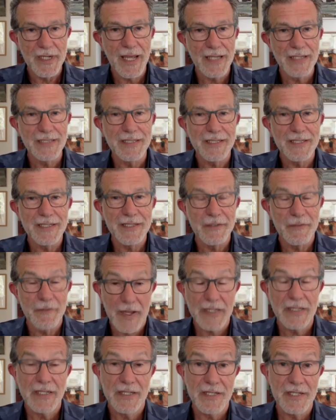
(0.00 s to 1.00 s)
and in
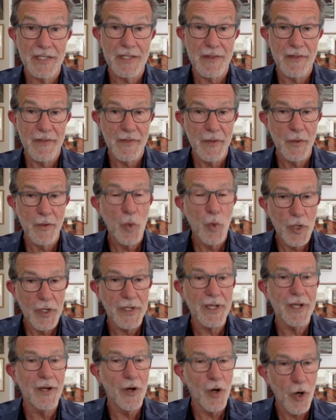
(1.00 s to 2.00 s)
fact, it's the
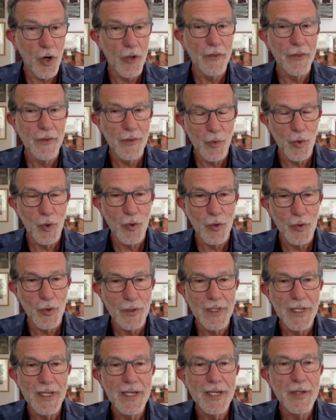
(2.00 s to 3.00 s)
work on the
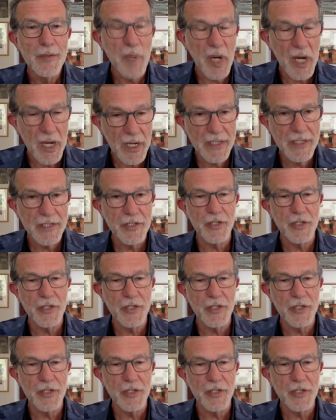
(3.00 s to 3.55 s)
wall behind